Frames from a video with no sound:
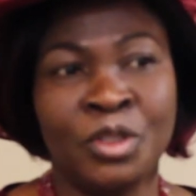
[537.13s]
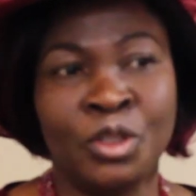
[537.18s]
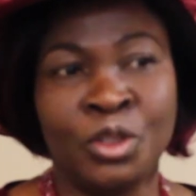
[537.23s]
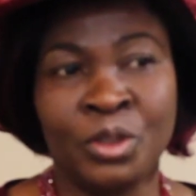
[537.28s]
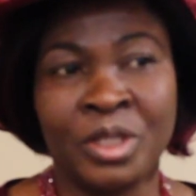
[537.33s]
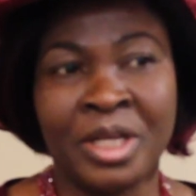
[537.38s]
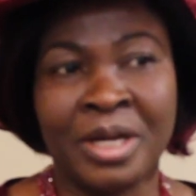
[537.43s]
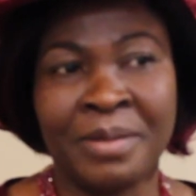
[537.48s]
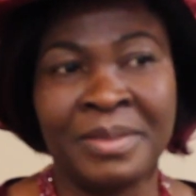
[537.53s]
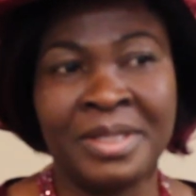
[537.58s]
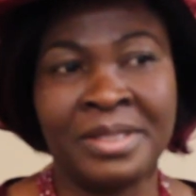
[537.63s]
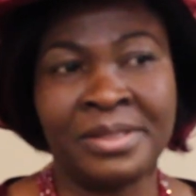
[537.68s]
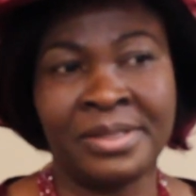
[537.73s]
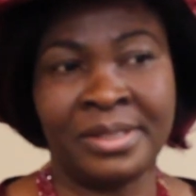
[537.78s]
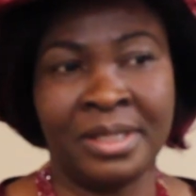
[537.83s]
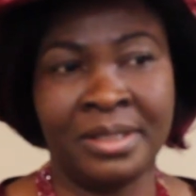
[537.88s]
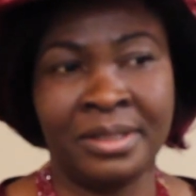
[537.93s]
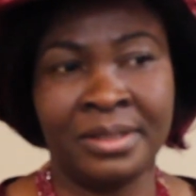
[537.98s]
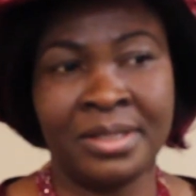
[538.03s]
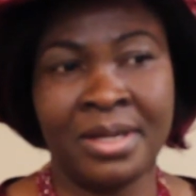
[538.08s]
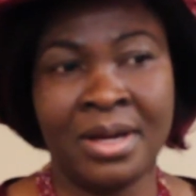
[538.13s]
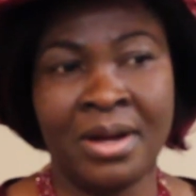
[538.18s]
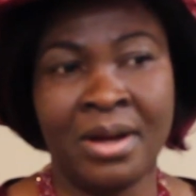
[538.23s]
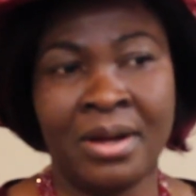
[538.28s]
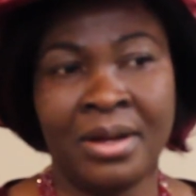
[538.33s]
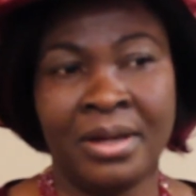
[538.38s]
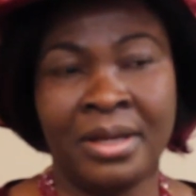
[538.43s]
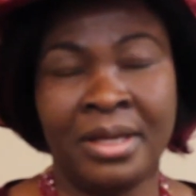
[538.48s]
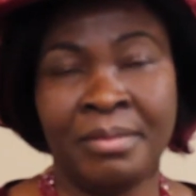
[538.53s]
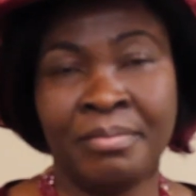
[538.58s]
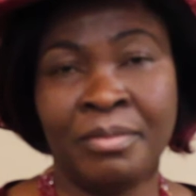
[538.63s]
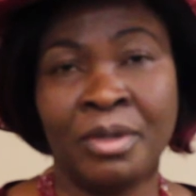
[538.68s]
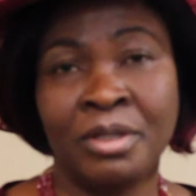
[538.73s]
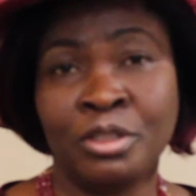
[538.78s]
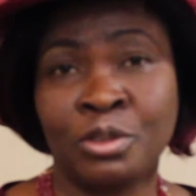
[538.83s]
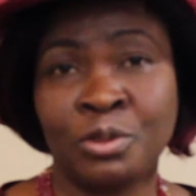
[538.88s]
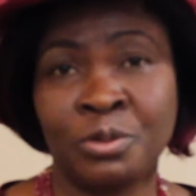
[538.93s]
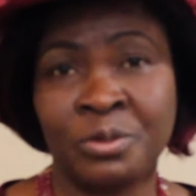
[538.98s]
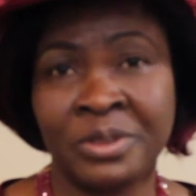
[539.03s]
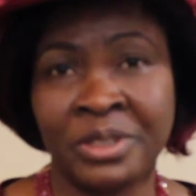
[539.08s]
Dunamis Center in
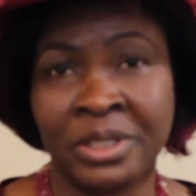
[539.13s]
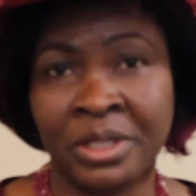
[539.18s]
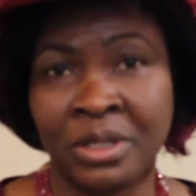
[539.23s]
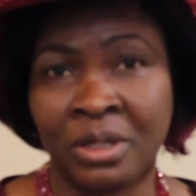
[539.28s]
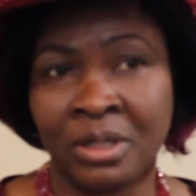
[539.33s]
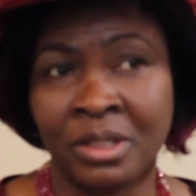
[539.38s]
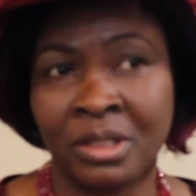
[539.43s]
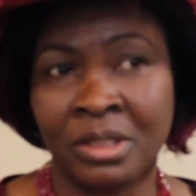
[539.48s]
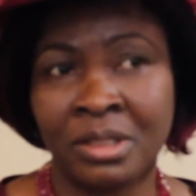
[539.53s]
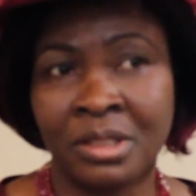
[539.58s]
Montreal.